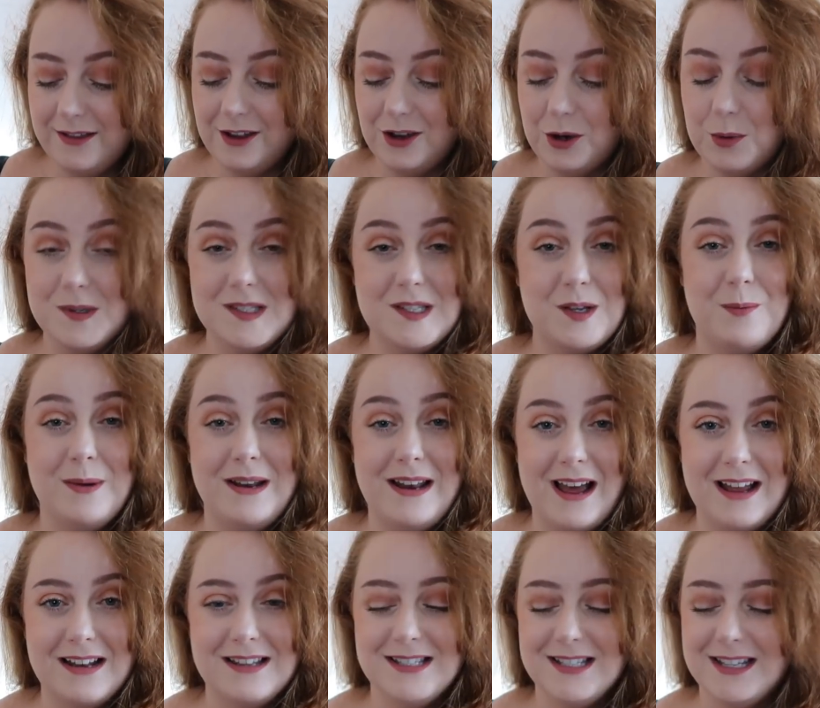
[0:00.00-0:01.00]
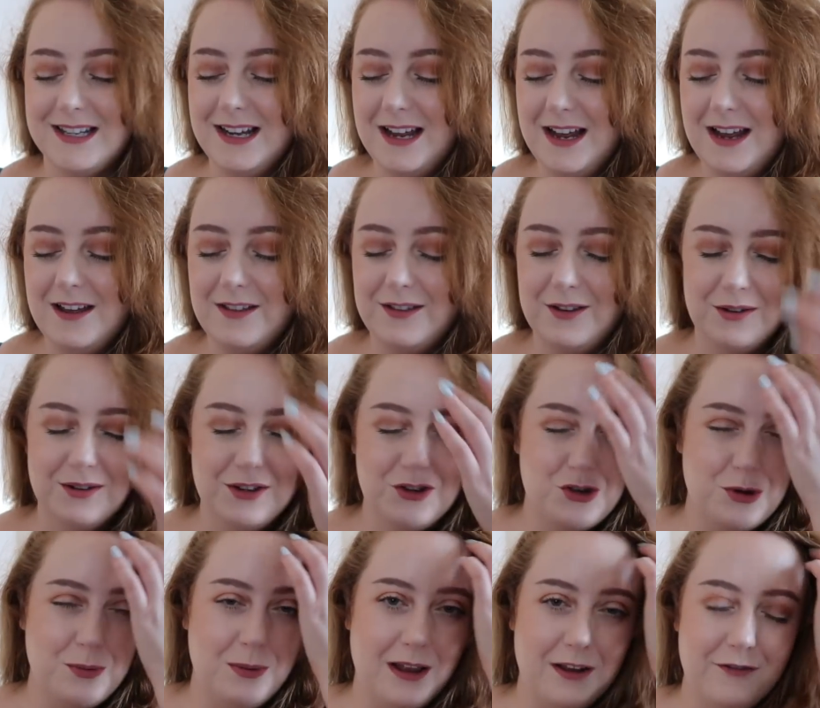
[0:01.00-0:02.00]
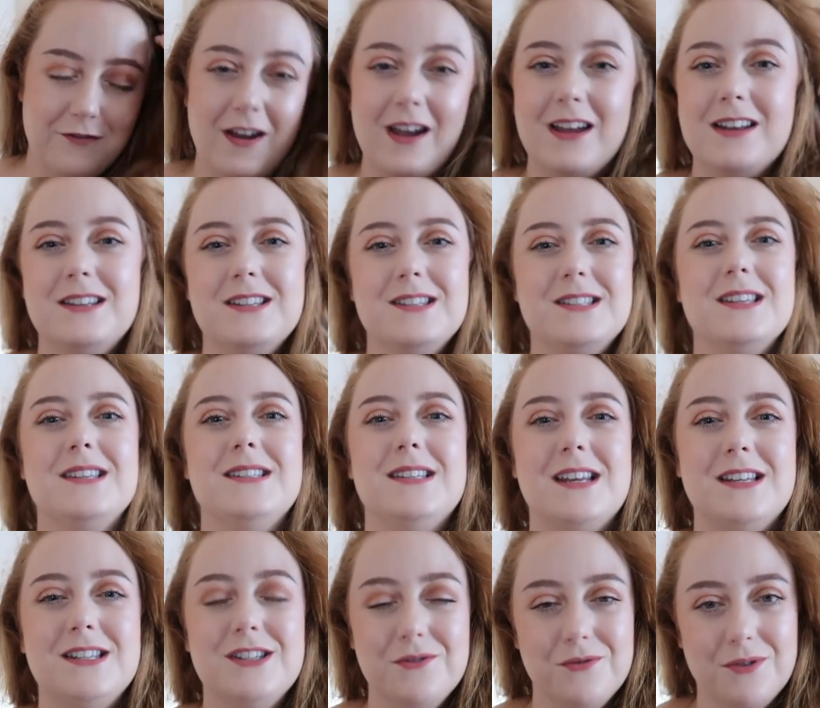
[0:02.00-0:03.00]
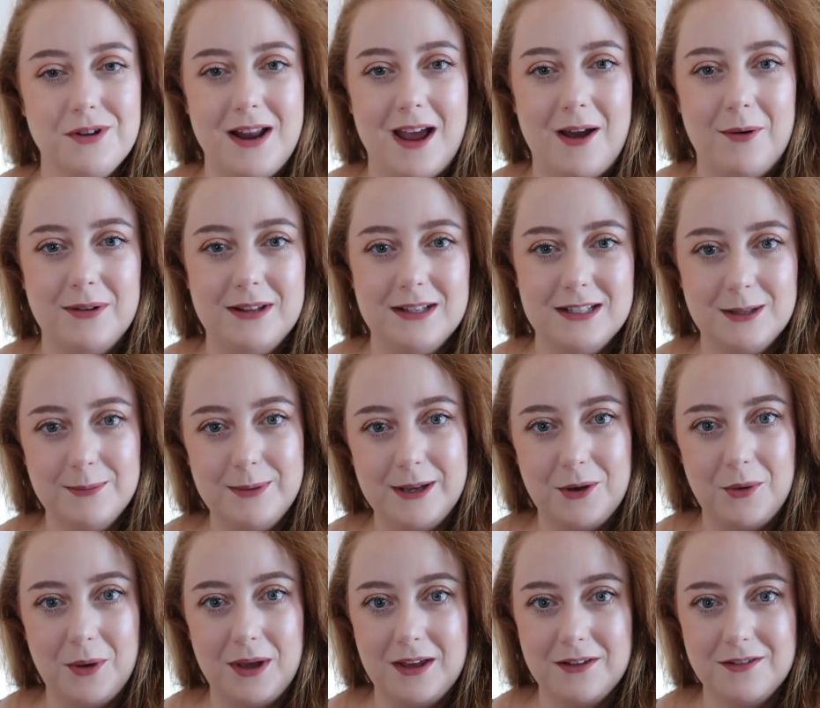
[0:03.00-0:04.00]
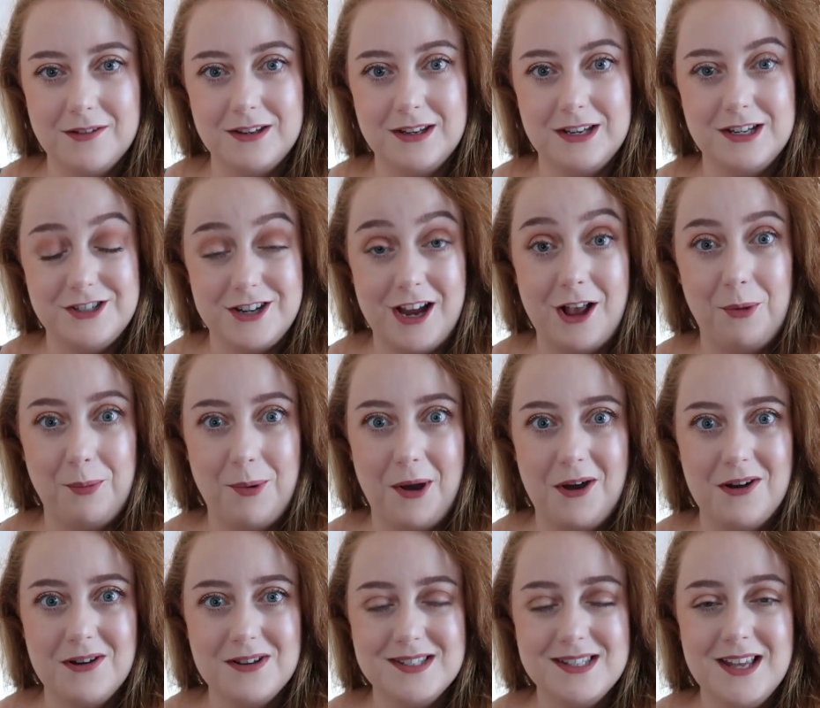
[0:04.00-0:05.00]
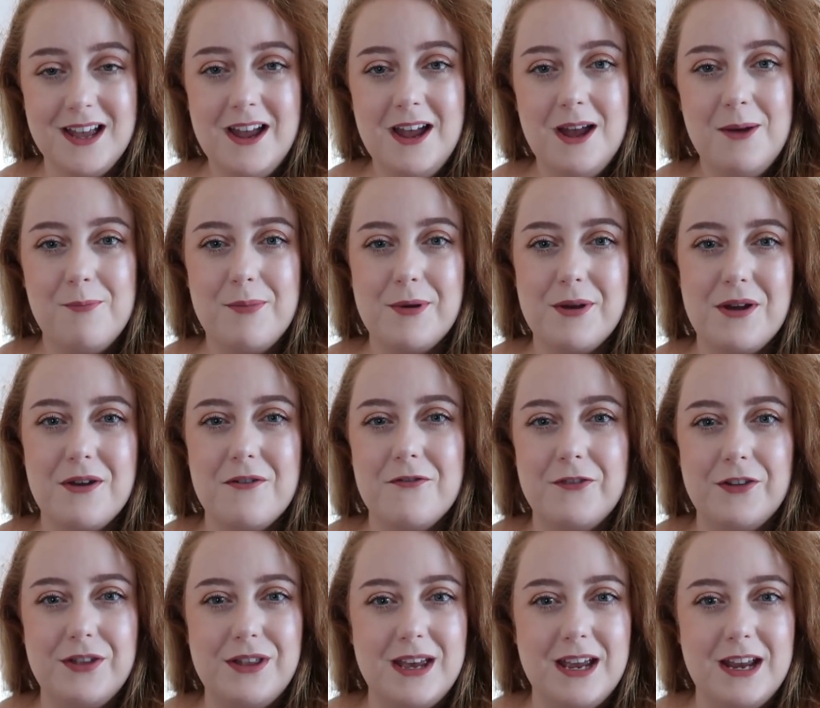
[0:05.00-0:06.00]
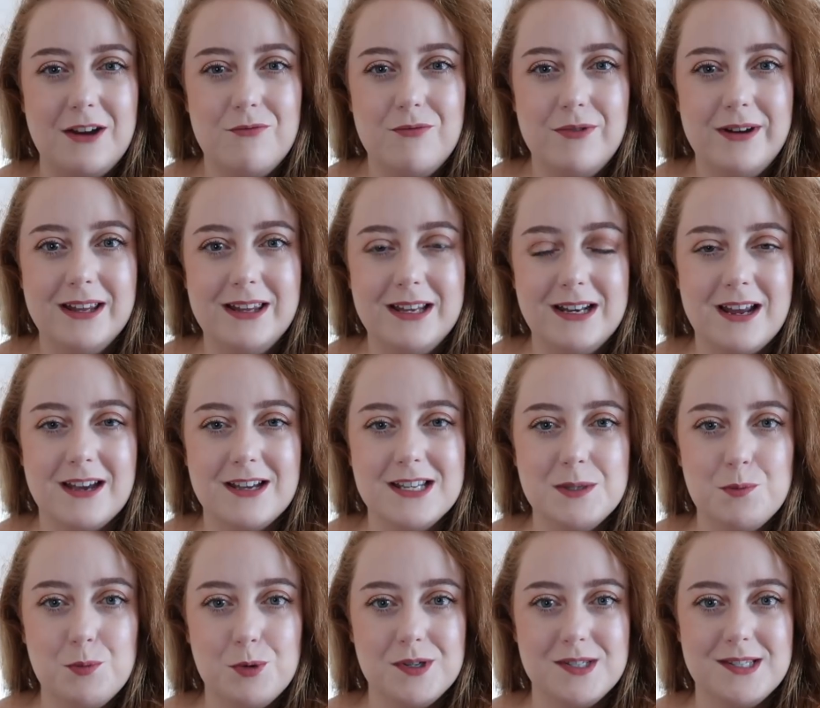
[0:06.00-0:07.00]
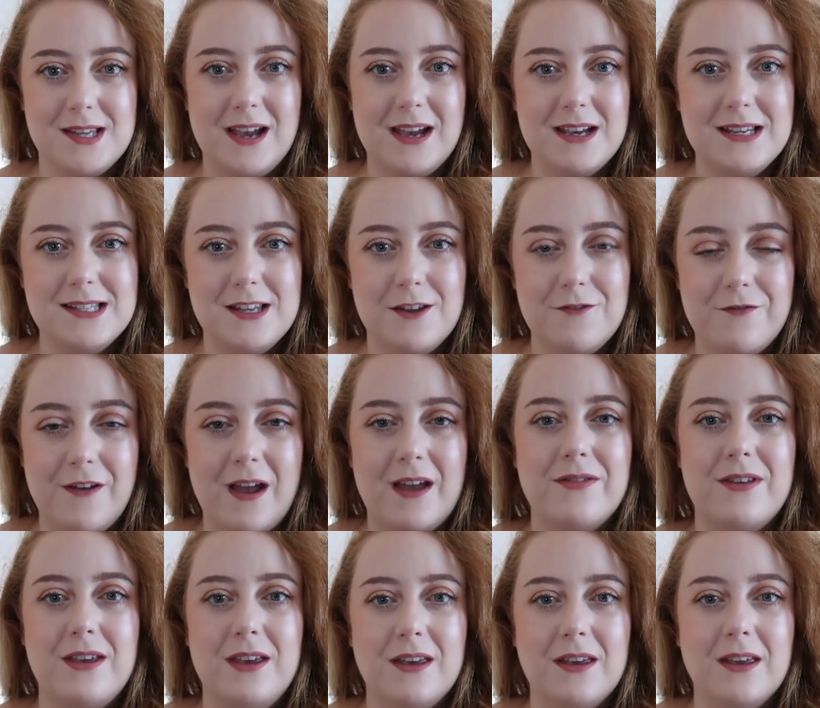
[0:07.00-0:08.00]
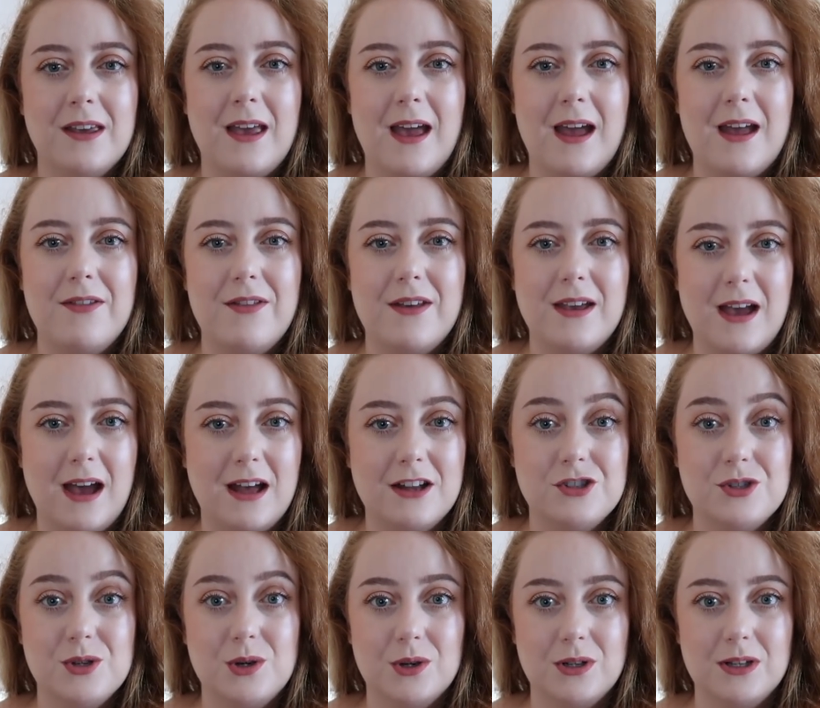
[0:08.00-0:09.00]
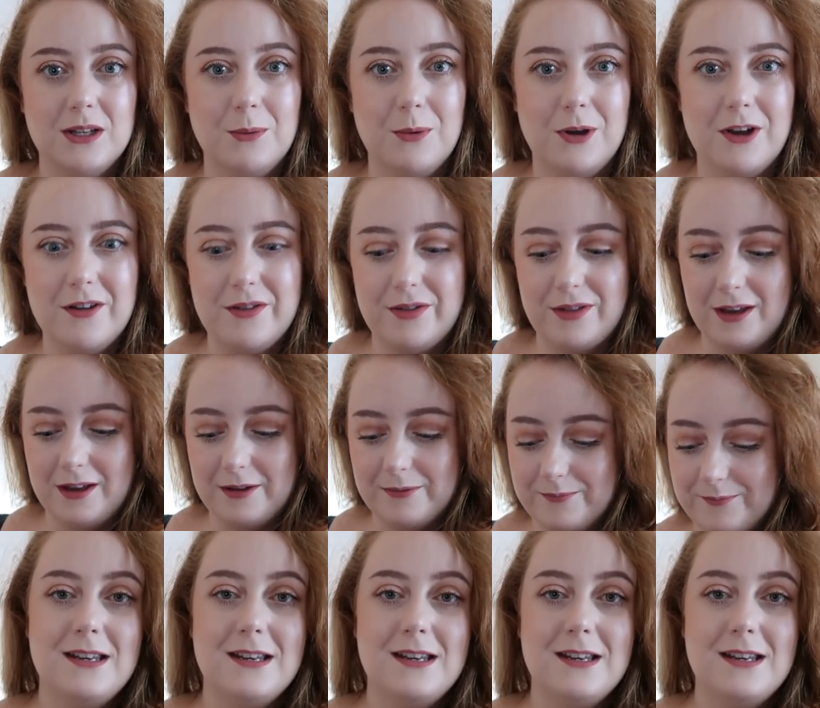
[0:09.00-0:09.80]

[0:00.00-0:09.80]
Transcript: They always come in handy. The only trouble I find is they tend to run out a little bit quicker than your gel pots, but for the really nice, precise effect that you can get, they are totally worth it.